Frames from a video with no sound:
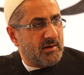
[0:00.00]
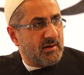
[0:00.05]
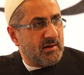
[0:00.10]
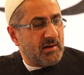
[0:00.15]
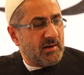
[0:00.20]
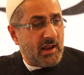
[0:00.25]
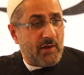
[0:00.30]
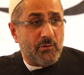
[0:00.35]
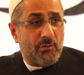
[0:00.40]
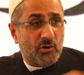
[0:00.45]

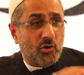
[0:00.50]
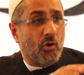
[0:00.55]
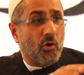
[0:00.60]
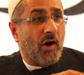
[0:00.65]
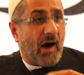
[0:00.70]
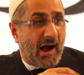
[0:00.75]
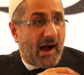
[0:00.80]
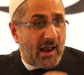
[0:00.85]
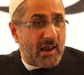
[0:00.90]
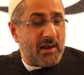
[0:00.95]
Even though
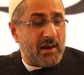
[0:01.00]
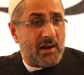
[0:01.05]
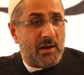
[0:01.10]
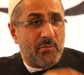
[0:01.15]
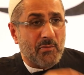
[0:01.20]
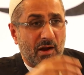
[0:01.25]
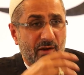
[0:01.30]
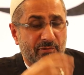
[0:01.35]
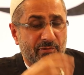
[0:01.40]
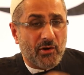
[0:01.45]
I, in
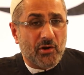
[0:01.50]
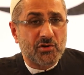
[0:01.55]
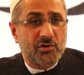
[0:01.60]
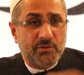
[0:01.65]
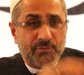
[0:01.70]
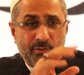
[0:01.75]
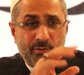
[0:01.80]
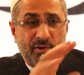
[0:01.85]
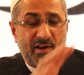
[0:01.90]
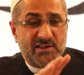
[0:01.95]
my
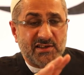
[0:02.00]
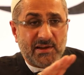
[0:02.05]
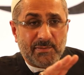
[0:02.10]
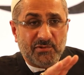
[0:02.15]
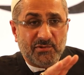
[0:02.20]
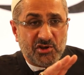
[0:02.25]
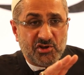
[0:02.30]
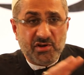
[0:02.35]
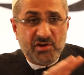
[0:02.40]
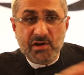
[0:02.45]
philosophy, would accept
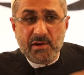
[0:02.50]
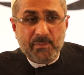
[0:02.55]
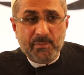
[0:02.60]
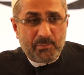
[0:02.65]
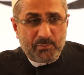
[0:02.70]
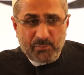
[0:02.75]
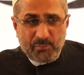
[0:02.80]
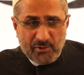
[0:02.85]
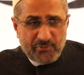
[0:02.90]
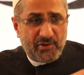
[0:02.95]

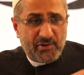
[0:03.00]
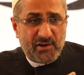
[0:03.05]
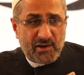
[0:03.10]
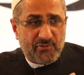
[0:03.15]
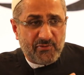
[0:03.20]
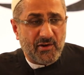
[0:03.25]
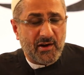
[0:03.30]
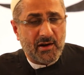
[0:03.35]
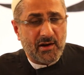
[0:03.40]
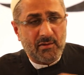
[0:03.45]
tashri perfectly
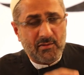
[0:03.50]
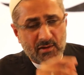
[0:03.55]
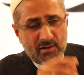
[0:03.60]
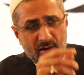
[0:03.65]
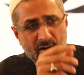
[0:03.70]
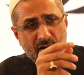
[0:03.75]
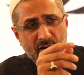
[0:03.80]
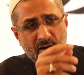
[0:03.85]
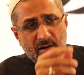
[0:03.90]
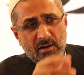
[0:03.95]
fine.
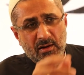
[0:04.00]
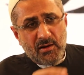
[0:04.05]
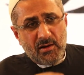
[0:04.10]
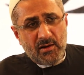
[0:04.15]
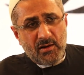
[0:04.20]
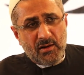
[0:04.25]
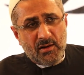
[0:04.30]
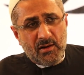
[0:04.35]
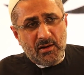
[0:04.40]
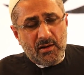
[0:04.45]

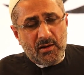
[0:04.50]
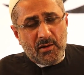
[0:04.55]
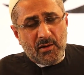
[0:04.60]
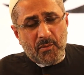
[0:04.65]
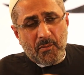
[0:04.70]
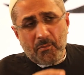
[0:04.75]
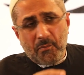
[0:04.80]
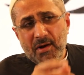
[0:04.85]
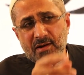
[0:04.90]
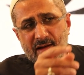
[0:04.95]

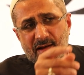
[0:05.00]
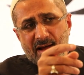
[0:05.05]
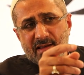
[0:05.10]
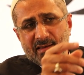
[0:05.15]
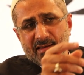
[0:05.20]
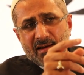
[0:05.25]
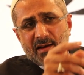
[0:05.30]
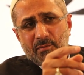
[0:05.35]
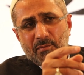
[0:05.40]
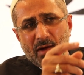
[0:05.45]
But I
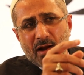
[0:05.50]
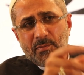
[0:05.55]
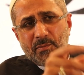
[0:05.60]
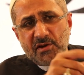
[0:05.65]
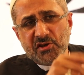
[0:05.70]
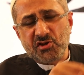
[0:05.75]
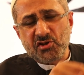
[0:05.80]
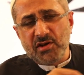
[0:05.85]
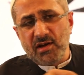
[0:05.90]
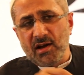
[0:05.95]
think it might be
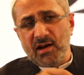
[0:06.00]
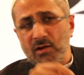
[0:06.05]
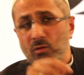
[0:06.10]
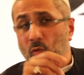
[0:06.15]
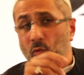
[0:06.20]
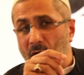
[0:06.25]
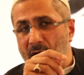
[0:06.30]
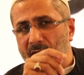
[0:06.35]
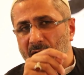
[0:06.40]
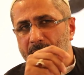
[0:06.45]
ijtihad.
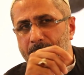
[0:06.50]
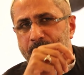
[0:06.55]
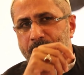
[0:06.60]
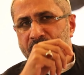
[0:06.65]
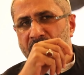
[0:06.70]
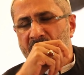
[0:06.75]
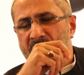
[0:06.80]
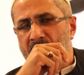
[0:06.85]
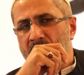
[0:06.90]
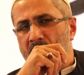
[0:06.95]
Why?
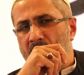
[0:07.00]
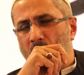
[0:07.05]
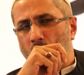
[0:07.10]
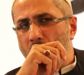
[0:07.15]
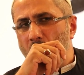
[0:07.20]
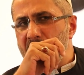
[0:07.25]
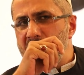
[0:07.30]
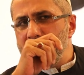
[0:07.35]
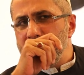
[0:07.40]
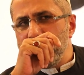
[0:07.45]

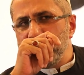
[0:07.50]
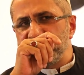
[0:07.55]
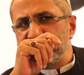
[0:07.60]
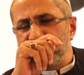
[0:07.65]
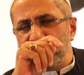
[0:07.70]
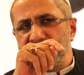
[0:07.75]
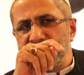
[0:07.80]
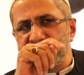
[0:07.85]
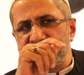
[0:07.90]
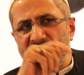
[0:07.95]
When Imam
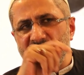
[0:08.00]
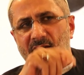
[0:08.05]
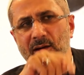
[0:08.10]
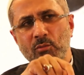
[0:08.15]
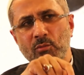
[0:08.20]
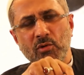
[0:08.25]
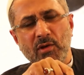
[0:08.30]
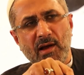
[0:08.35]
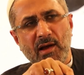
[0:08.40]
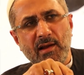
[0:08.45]
Sadiq
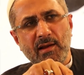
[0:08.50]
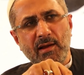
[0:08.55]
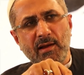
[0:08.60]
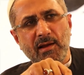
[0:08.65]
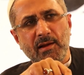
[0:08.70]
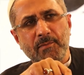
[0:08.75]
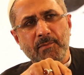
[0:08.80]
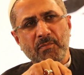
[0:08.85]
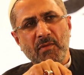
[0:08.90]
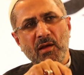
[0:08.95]

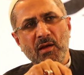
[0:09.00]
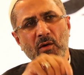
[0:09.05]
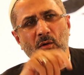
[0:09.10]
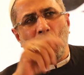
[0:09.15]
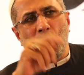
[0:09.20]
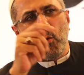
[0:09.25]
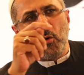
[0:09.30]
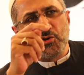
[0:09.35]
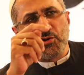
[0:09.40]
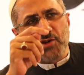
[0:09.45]

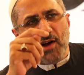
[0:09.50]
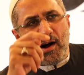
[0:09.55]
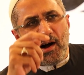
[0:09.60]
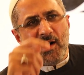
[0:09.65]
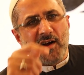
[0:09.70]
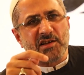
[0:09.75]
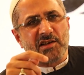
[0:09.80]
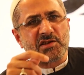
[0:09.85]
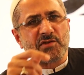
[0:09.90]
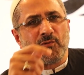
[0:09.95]
was
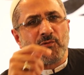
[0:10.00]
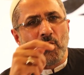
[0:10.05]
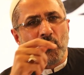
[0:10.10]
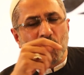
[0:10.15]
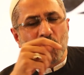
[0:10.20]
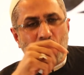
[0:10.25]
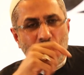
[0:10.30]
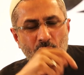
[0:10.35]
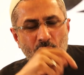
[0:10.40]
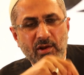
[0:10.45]
asked for
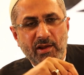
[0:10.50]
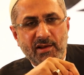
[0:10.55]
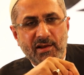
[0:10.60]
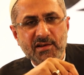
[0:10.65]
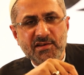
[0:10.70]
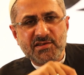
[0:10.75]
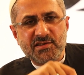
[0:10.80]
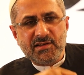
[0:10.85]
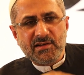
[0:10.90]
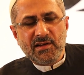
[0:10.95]

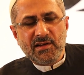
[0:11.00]
rulings